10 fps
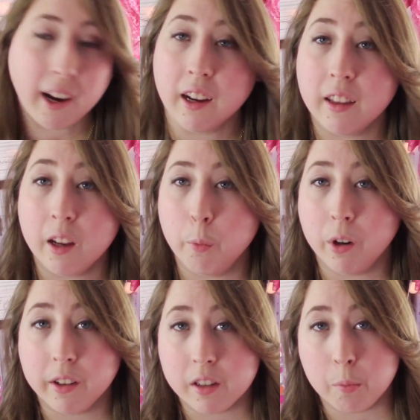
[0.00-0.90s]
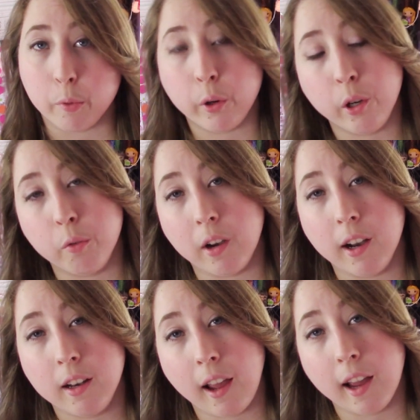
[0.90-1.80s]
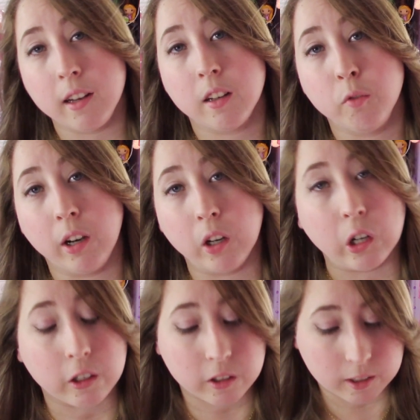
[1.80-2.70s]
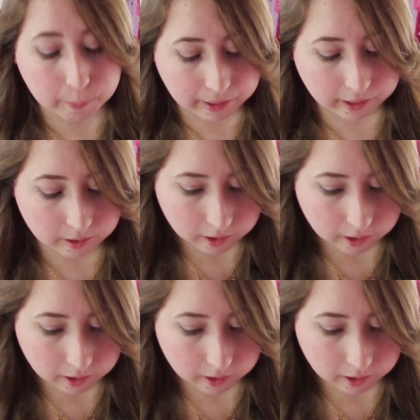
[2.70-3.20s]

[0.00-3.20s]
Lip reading: and then what is a book you read at record speed.